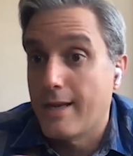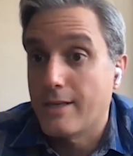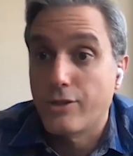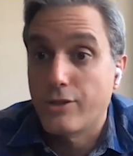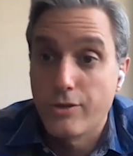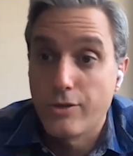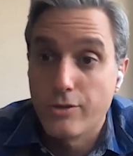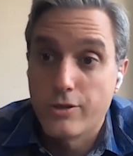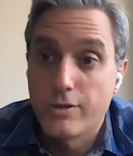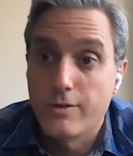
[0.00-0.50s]

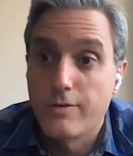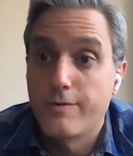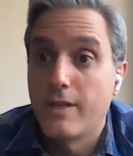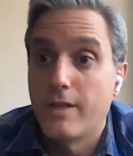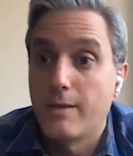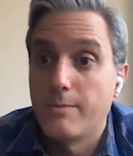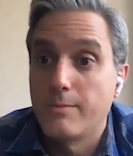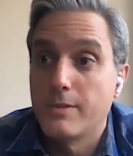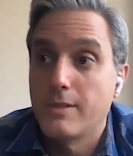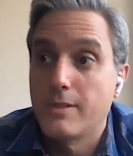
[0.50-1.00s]
execution for
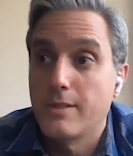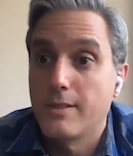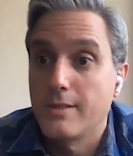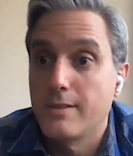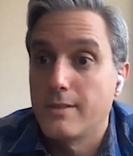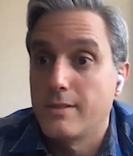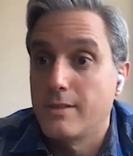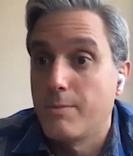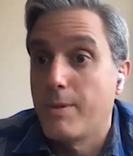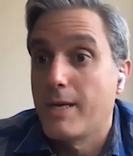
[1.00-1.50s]
them
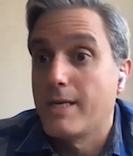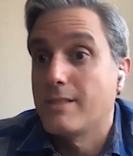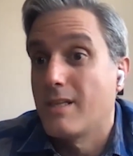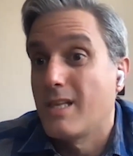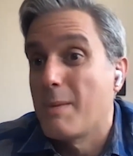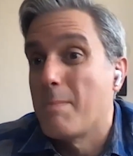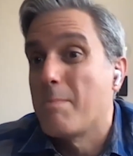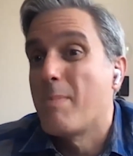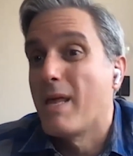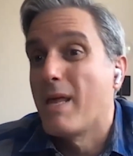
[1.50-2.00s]
to
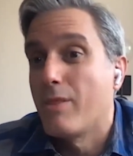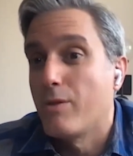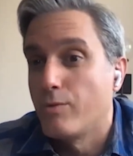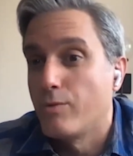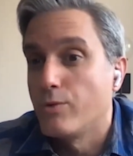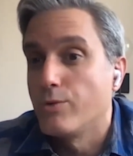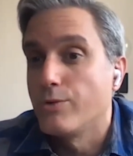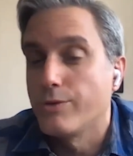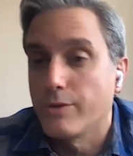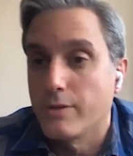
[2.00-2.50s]
basically bend the
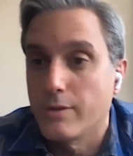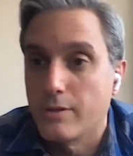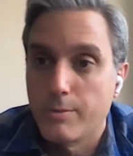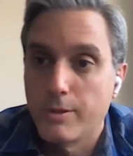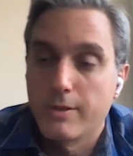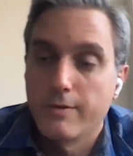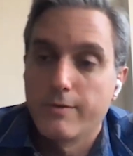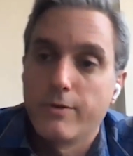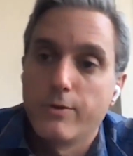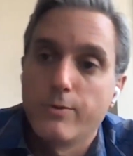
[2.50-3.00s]
rules a little
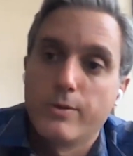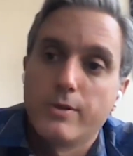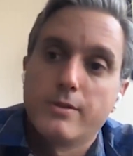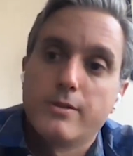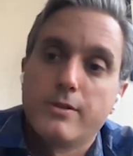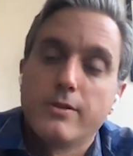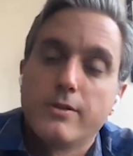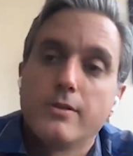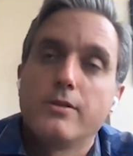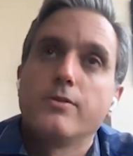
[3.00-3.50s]
bit, if you will,
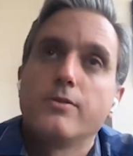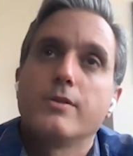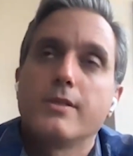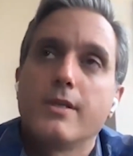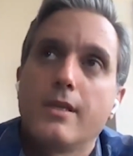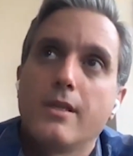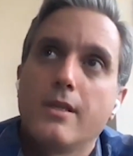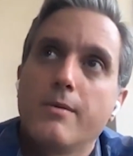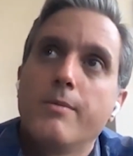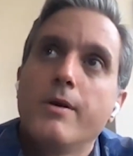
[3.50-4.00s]
to
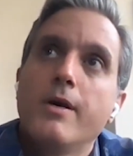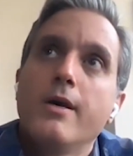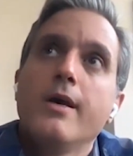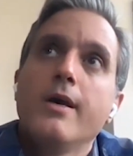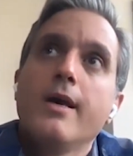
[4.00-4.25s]
ascend them.